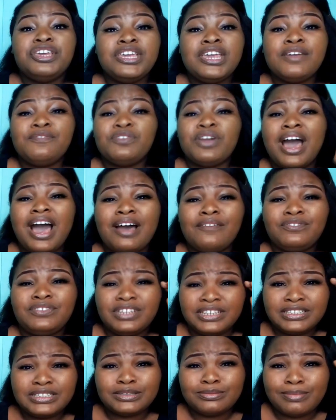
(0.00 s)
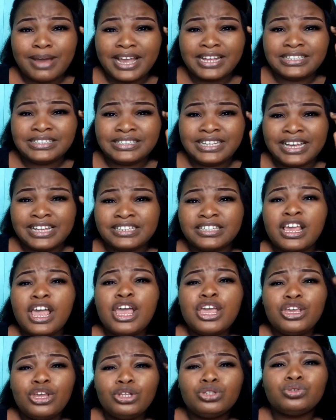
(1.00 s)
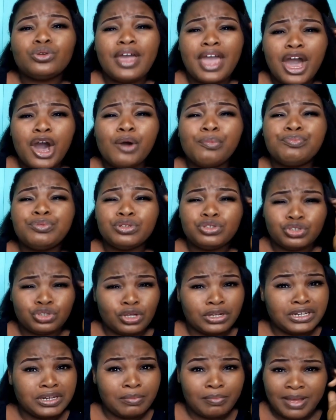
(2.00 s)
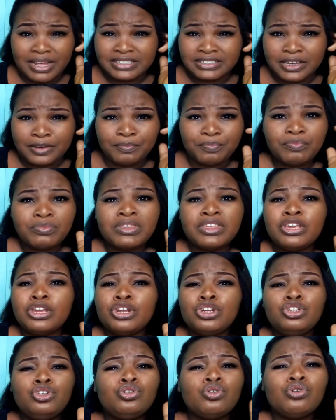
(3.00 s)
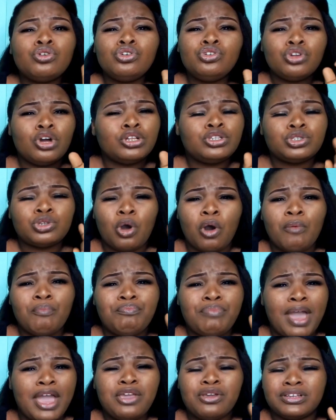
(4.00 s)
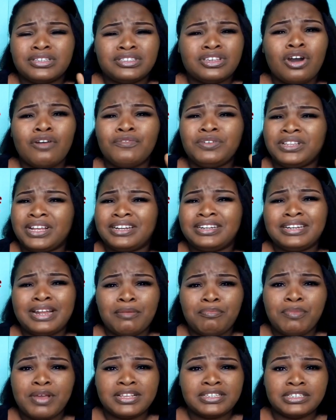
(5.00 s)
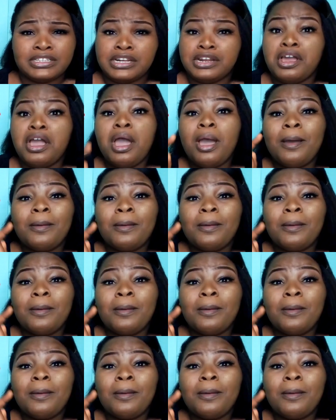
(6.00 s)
If you have this mindset, it will help you study better. Do not compare yourself with another person.